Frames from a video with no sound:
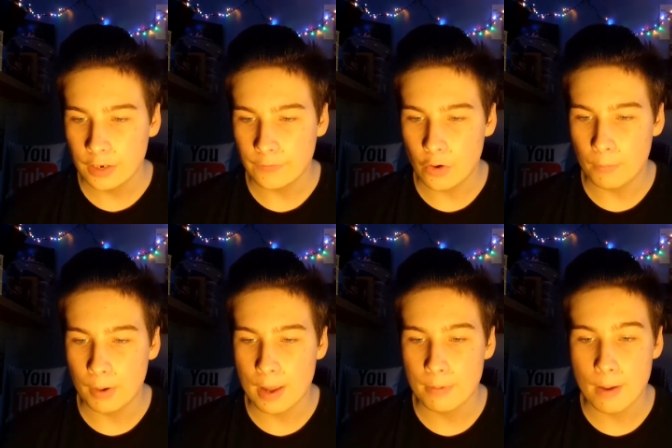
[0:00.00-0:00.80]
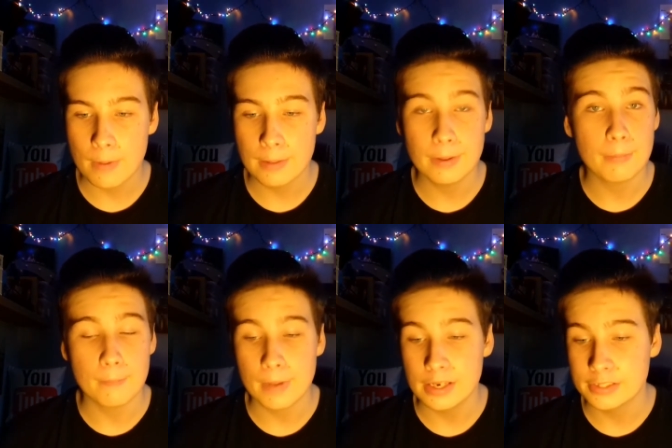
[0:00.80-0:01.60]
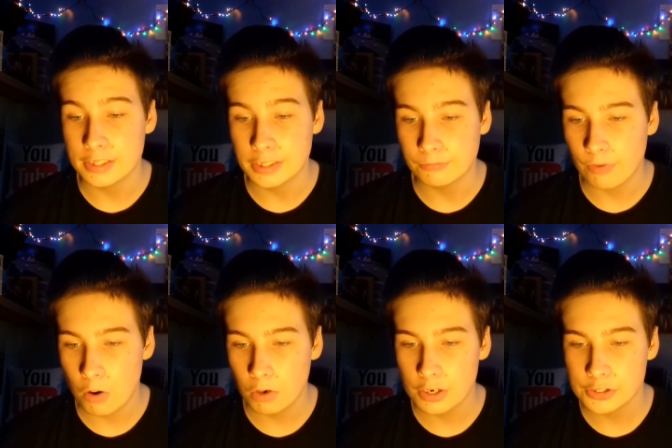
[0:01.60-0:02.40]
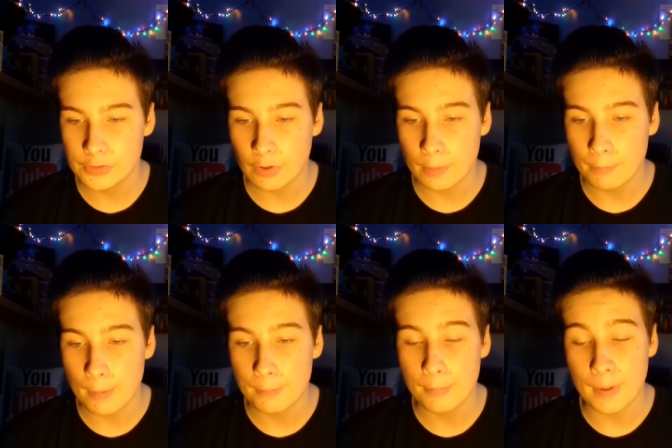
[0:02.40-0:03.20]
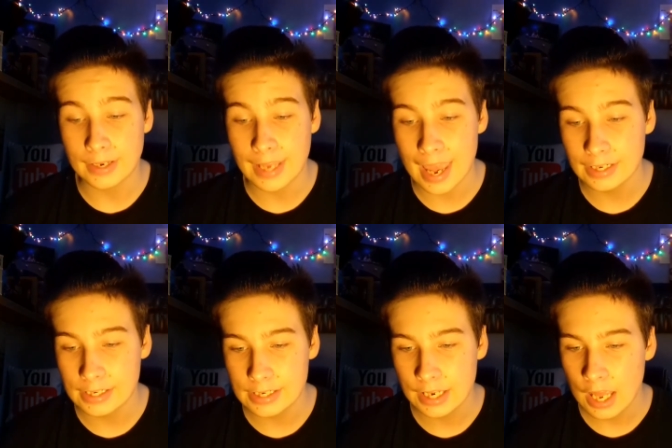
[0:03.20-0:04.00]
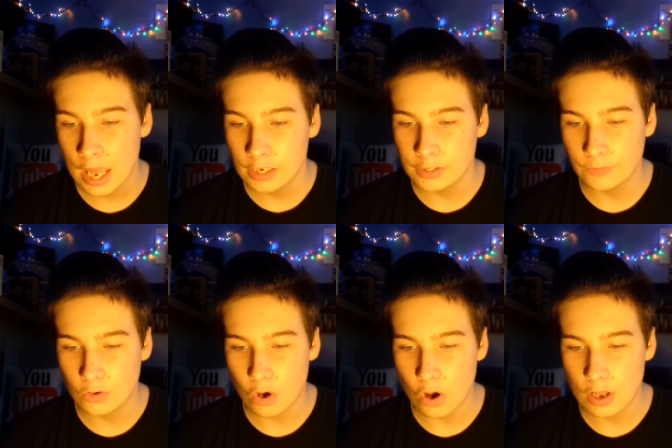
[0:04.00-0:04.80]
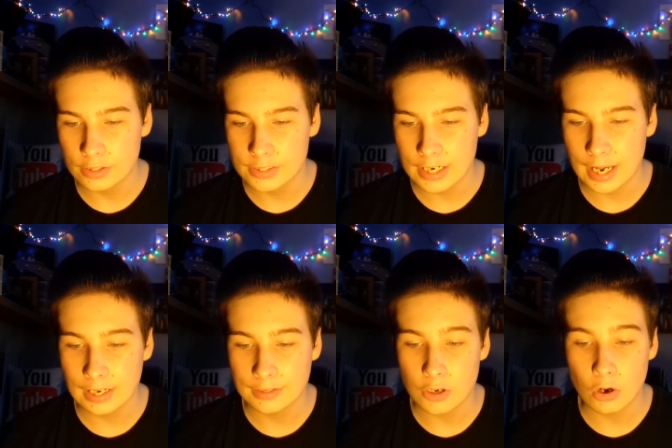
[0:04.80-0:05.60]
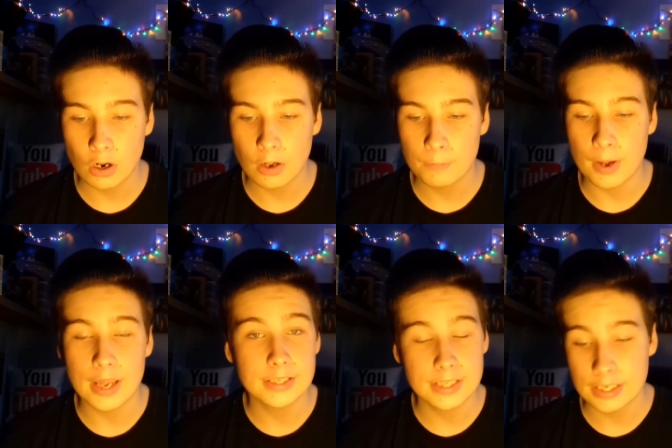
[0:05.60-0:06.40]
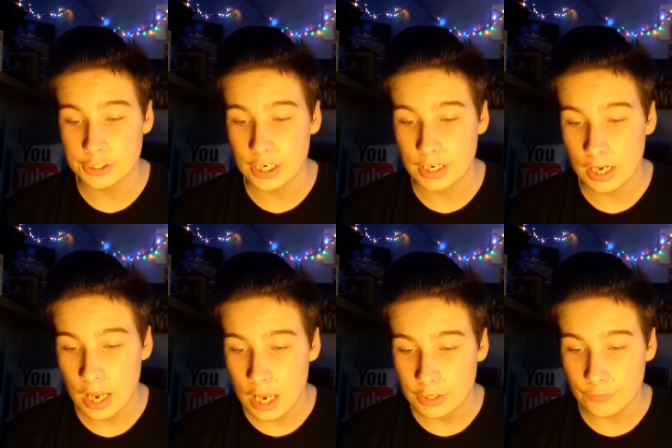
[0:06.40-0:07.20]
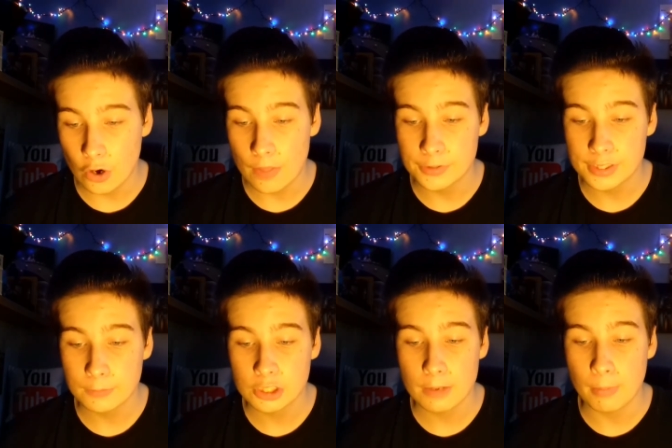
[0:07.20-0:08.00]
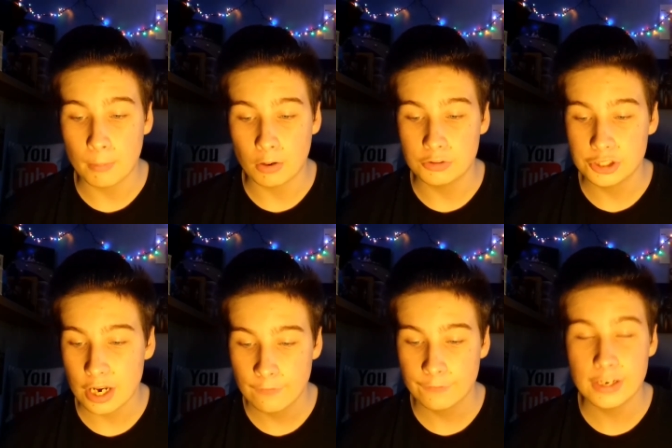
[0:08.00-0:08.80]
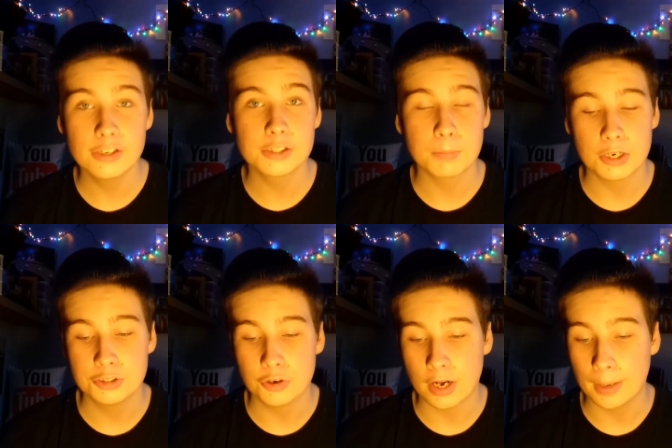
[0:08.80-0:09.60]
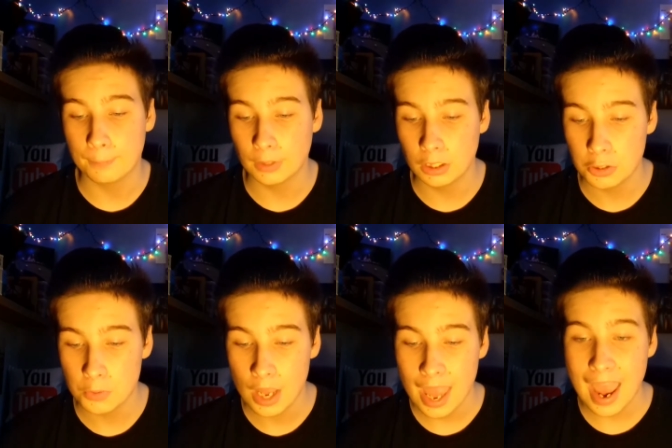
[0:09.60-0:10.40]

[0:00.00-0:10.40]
You've got Bye Bye Baby by Bay City Rollers. You've got The Bump by Kenny. You've got Ding-a-Dong by Teach-In. You've got In the Summertime by Mungo Jerry. Venus by Shocking Blue.